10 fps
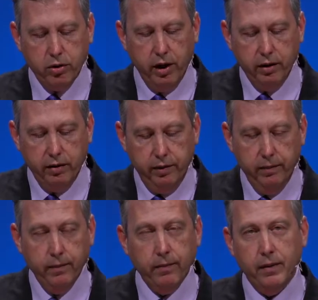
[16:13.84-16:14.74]
that,
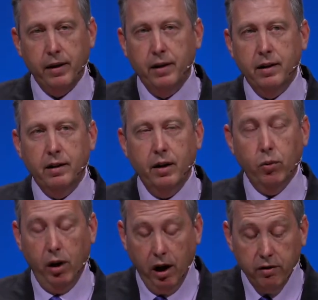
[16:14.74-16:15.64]
that
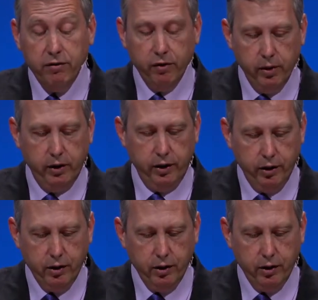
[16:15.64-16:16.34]
were unfamiliar.